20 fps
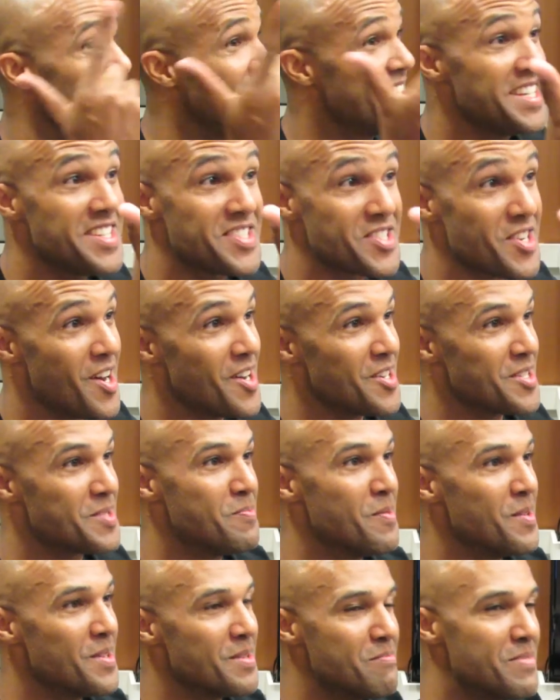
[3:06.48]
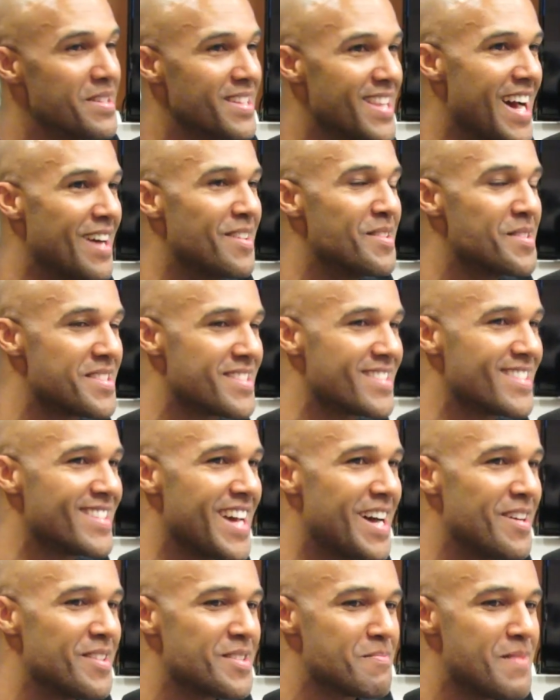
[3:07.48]
is a hard sport, but that
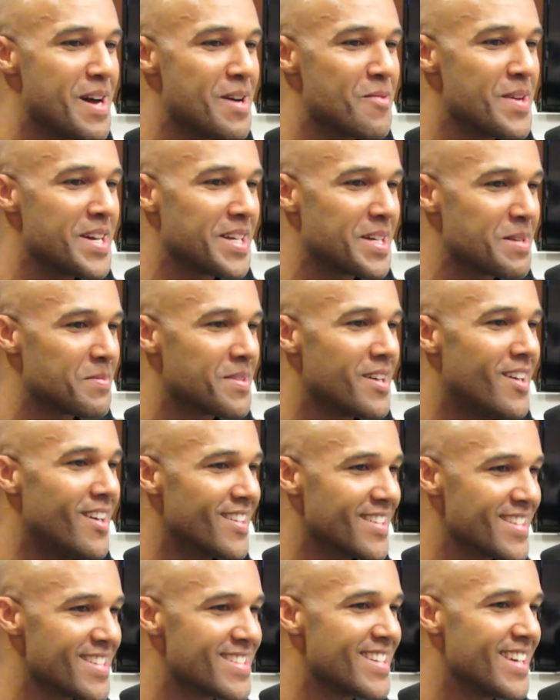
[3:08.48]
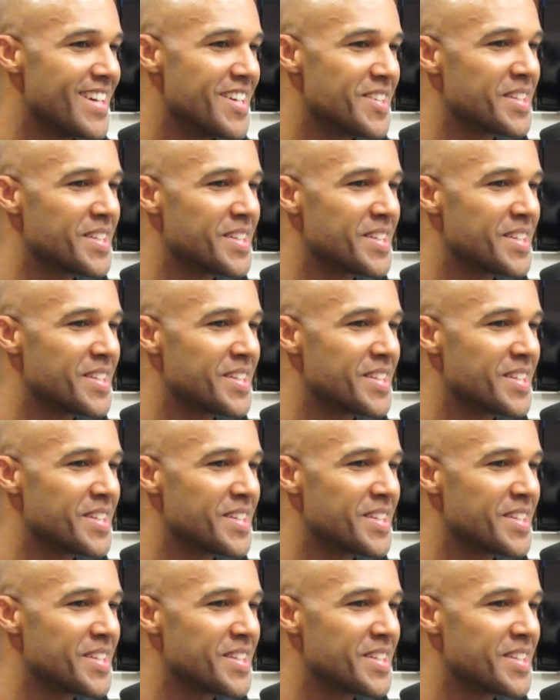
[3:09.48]
was my wake-up call to say,